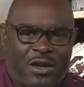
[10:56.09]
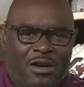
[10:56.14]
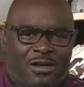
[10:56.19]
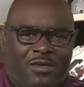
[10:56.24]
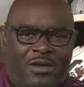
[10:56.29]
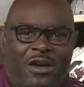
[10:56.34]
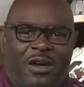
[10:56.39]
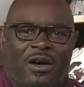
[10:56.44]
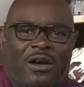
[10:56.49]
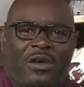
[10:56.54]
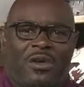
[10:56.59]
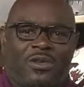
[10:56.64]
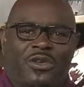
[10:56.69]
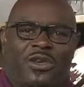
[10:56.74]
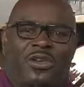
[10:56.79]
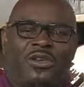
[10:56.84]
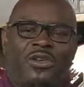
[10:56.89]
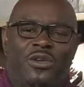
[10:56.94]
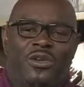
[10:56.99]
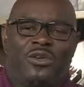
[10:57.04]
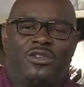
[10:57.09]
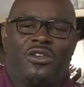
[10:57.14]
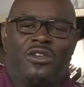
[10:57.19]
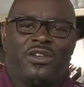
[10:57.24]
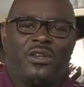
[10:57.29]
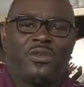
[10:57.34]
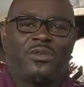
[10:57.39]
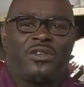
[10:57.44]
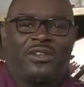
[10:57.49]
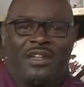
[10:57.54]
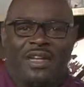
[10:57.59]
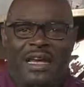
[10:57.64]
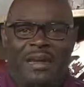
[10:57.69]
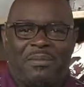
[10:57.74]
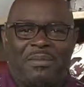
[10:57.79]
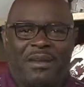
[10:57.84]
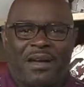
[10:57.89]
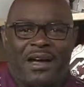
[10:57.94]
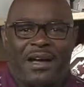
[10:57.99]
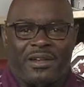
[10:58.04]
for all your news and notes and
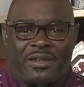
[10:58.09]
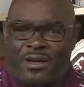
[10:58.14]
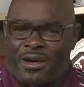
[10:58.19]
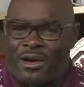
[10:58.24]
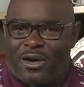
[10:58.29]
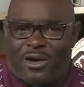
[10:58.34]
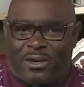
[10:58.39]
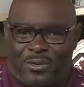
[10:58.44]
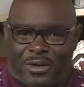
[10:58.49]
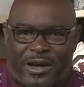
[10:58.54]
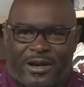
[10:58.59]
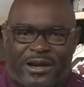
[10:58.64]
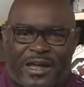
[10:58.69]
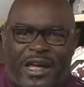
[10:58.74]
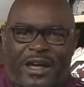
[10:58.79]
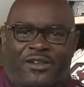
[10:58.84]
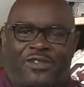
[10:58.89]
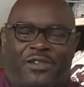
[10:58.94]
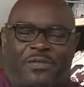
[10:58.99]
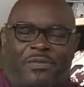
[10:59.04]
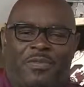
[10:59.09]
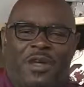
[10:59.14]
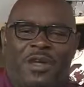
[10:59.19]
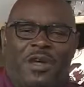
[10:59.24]
Gamecock all around action.